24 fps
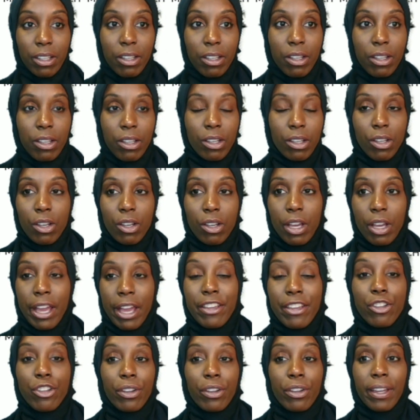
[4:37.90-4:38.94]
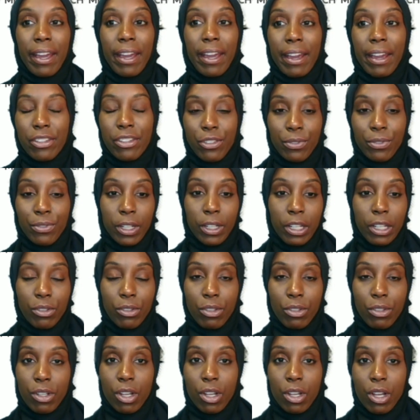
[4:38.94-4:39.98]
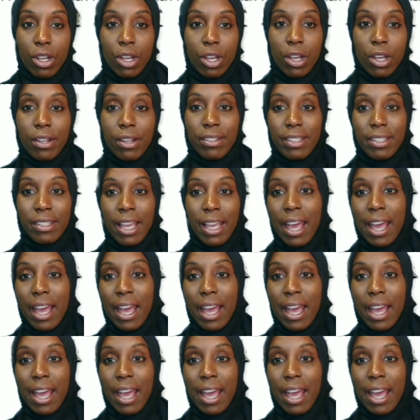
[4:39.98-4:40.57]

and your cash flow. Debt,